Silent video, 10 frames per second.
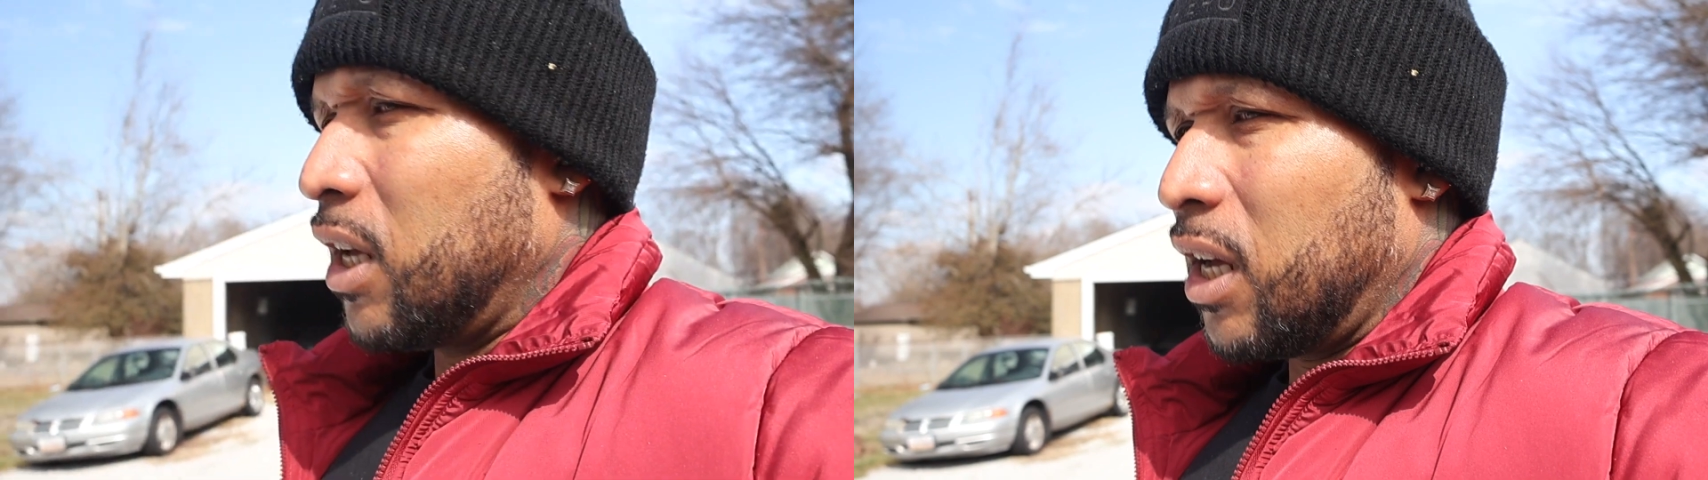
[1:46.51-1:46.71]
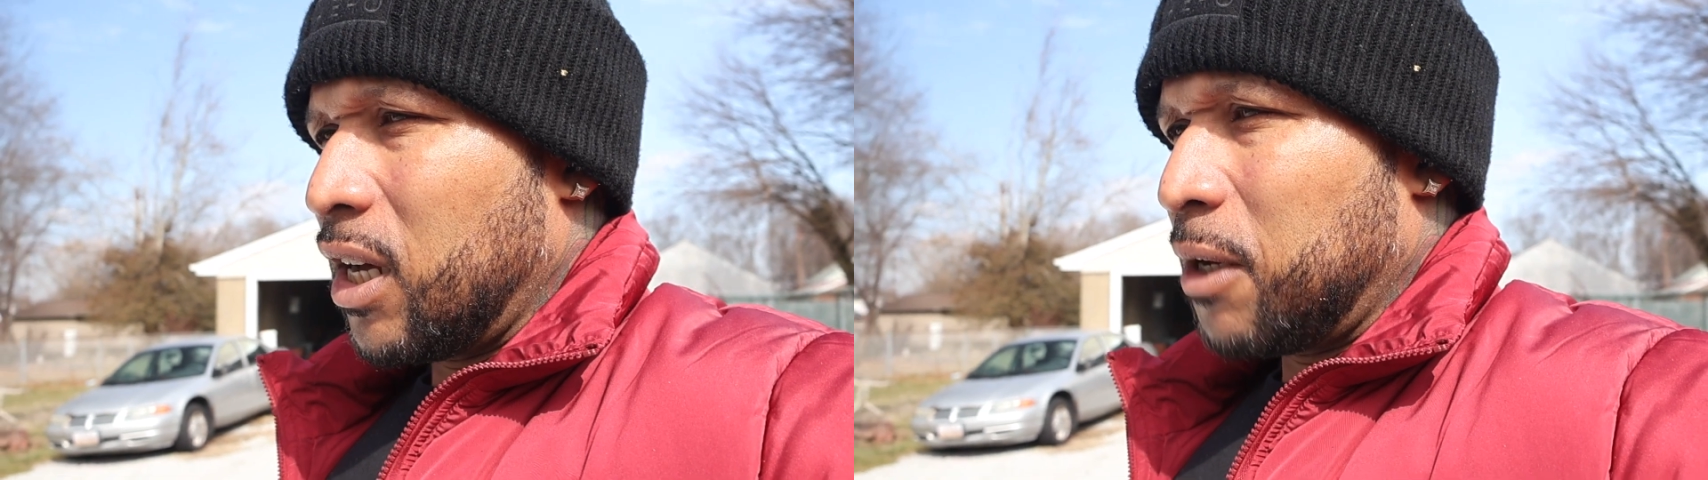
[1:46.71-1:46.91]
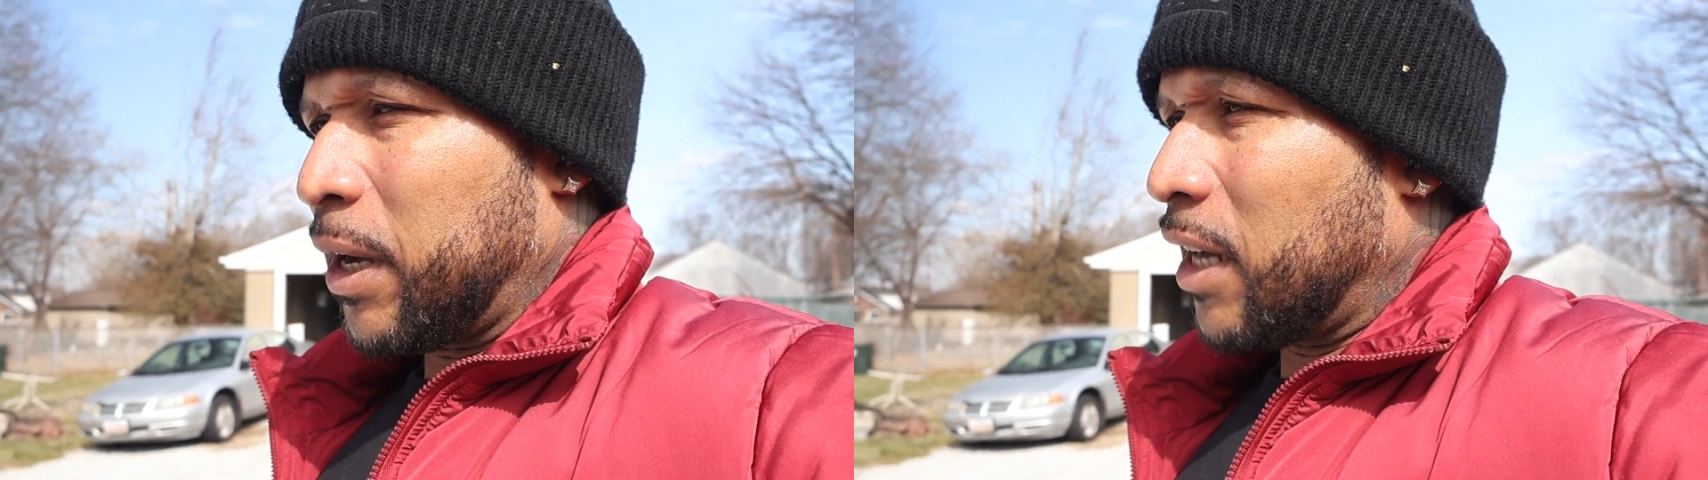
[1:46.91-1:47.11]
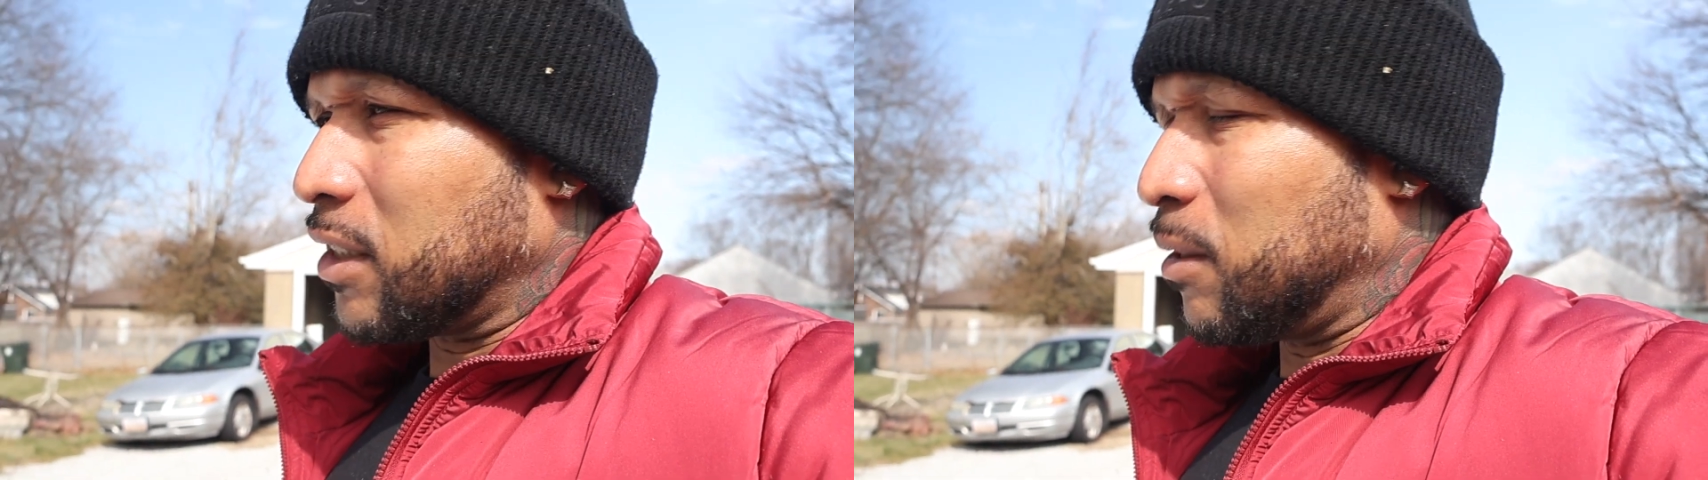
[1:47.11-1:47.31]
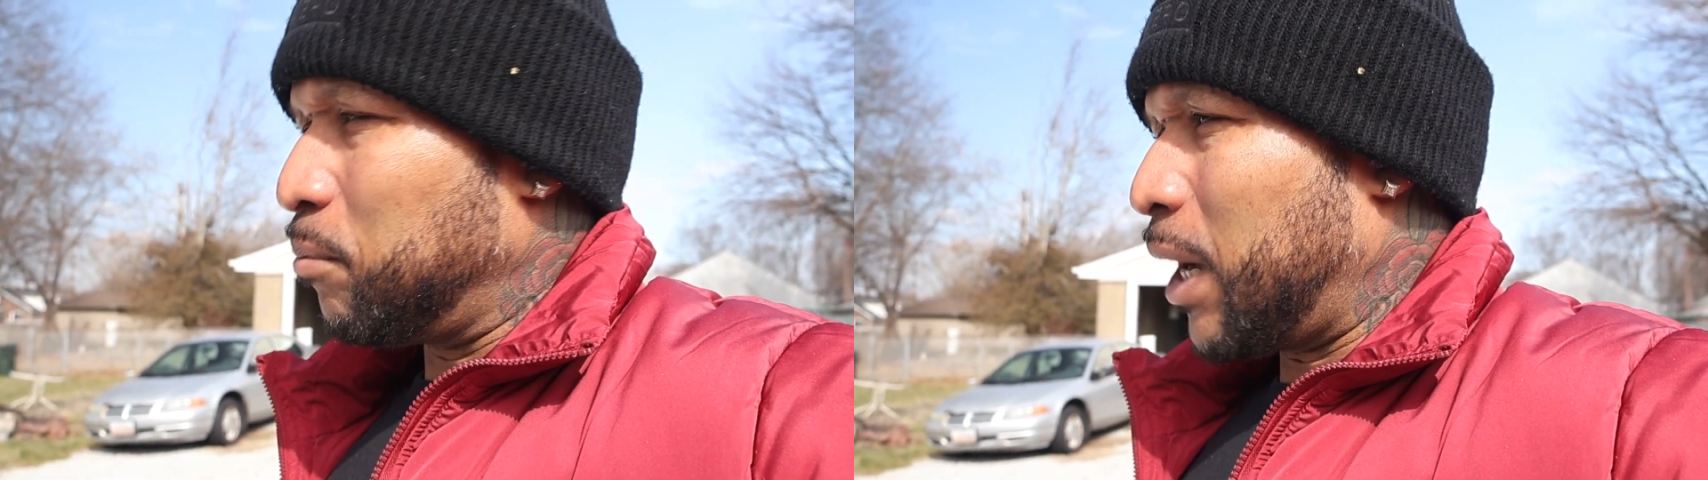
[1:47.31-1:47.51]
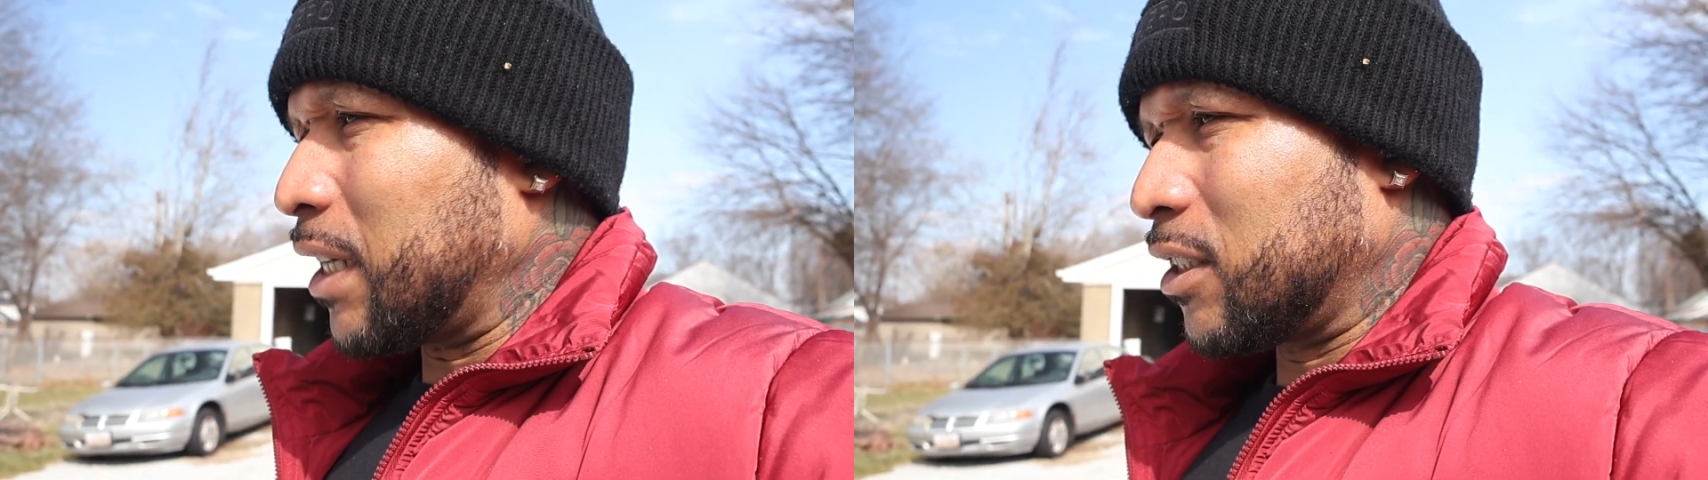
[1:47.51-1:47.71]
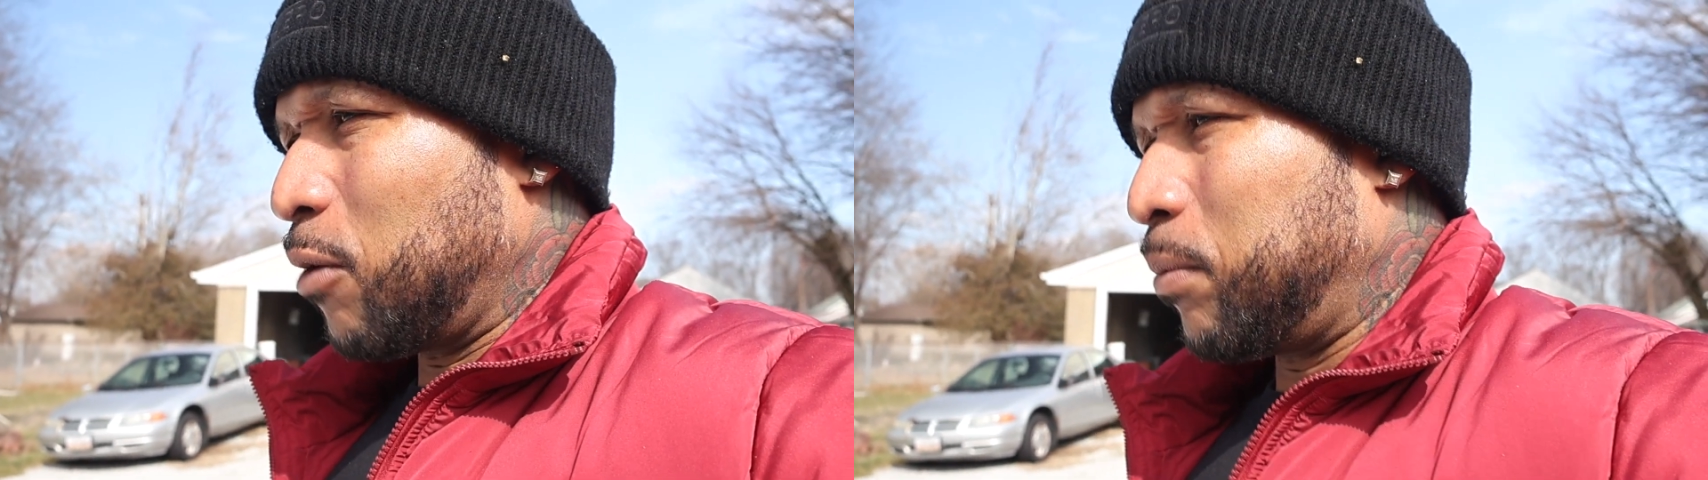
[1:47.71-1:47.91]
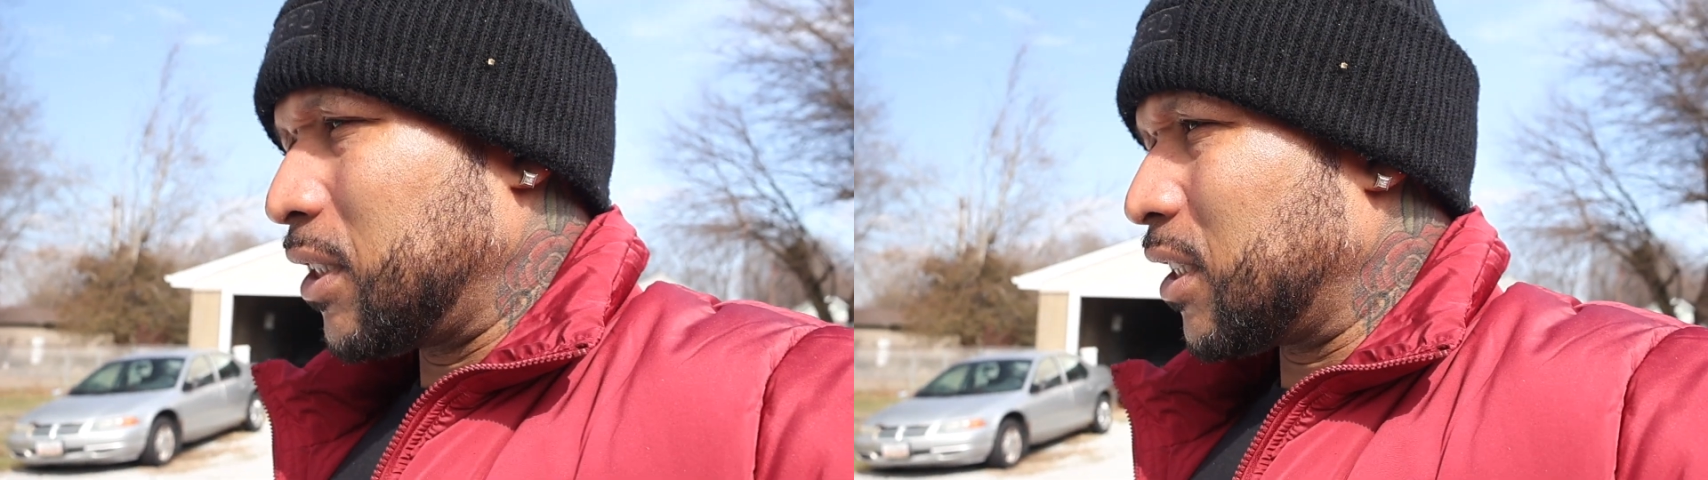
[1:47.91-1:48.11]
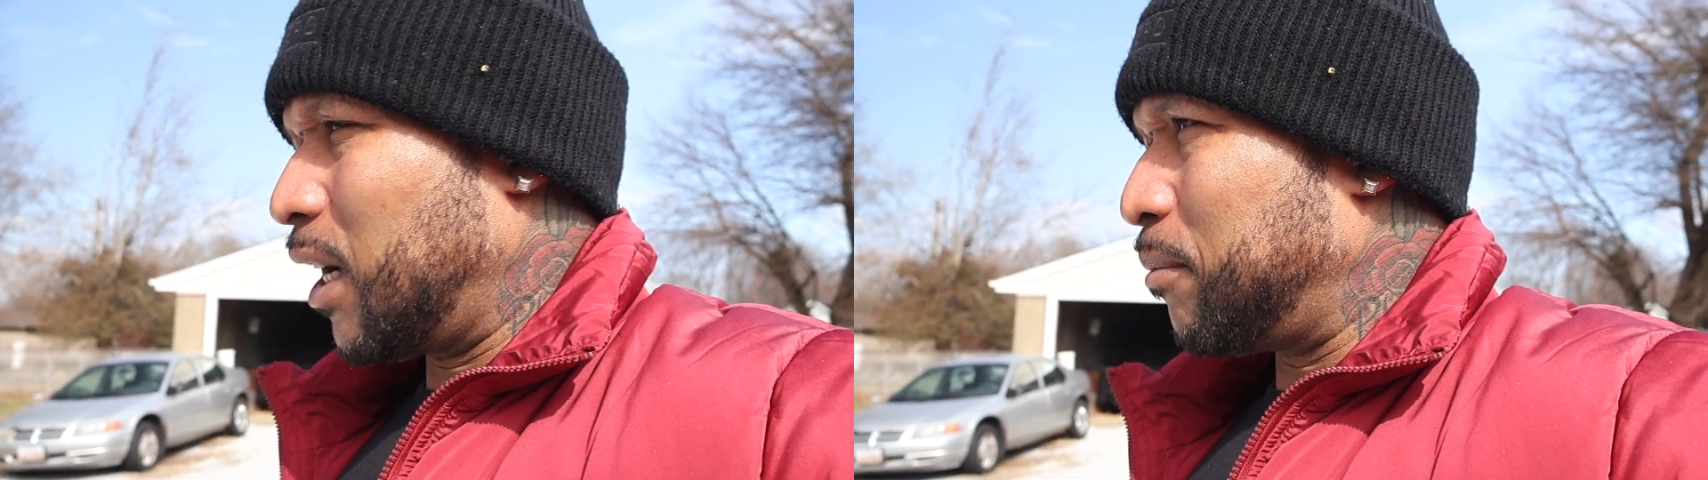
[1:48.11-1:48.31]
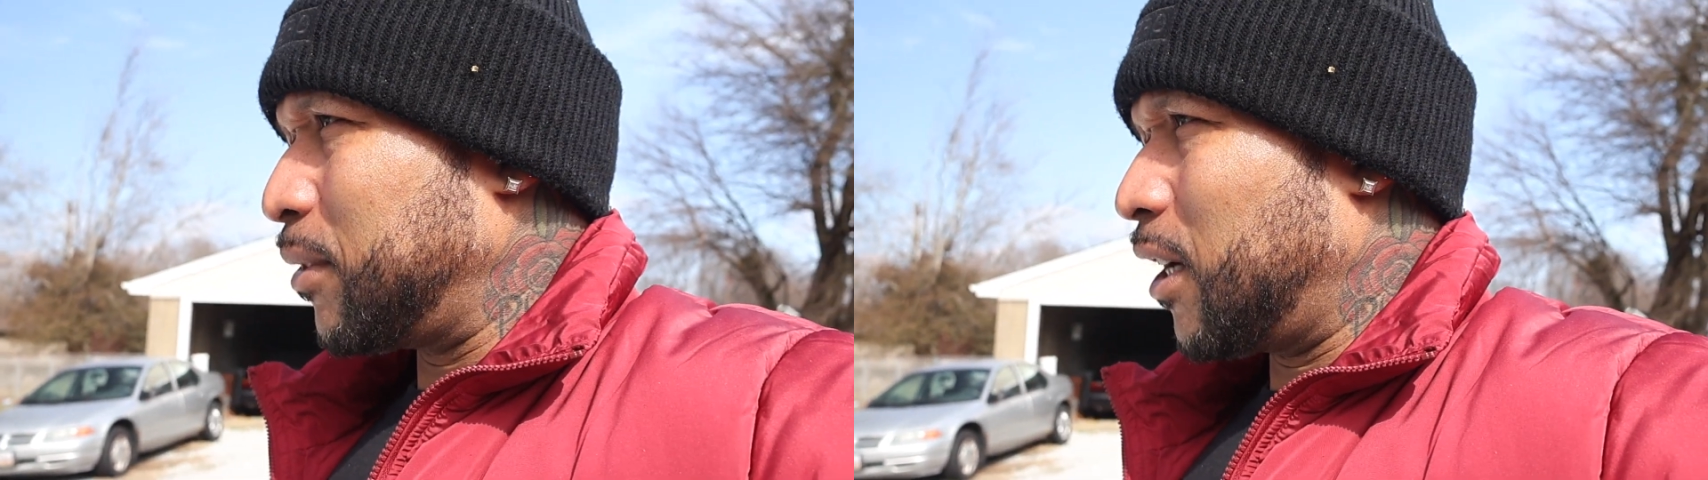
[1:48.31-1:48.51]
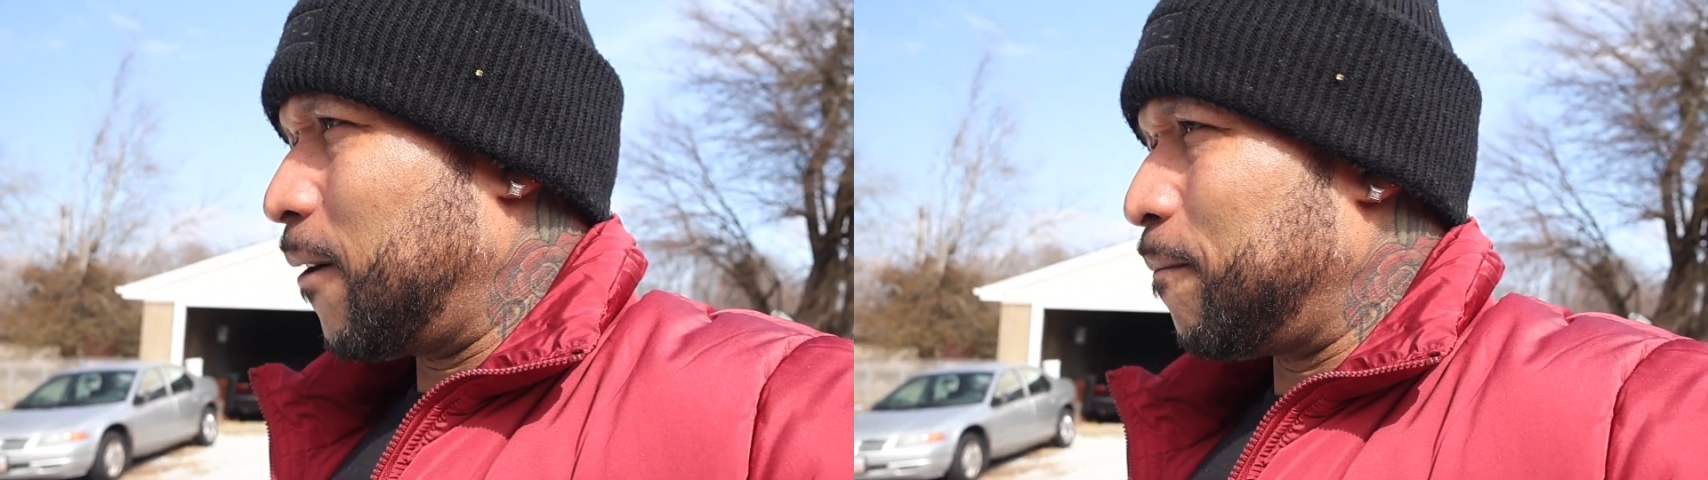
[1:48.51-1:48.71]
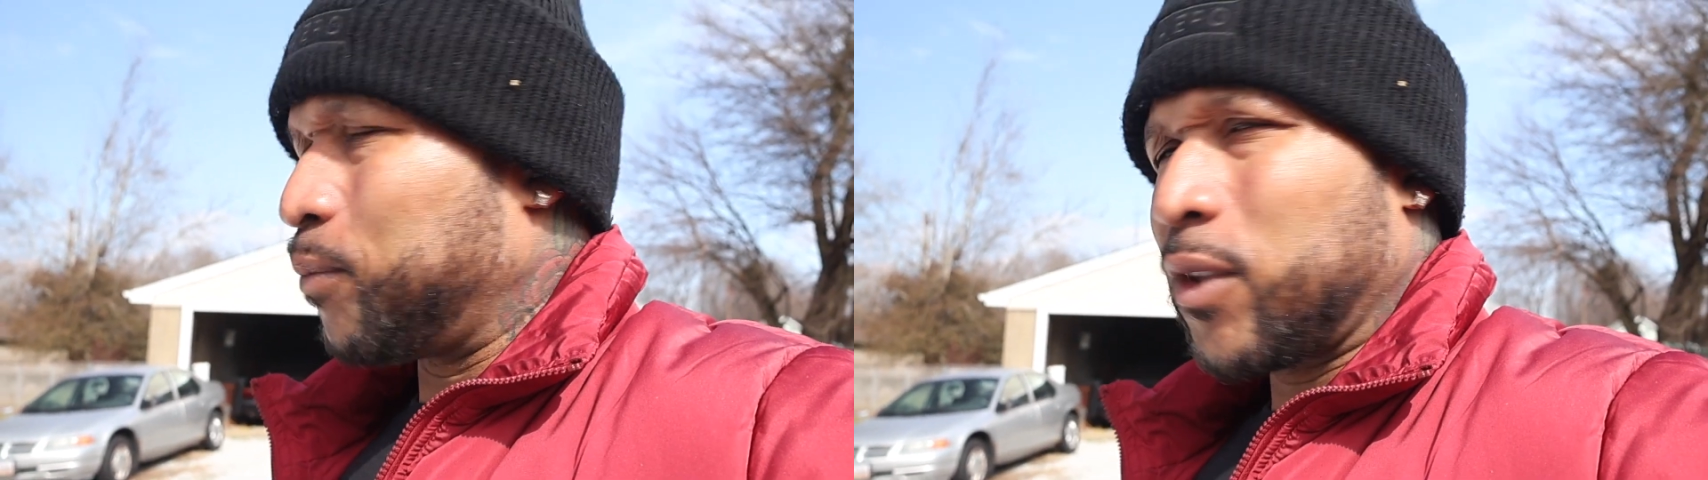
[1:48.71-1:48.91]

Um, I got some box openings coming up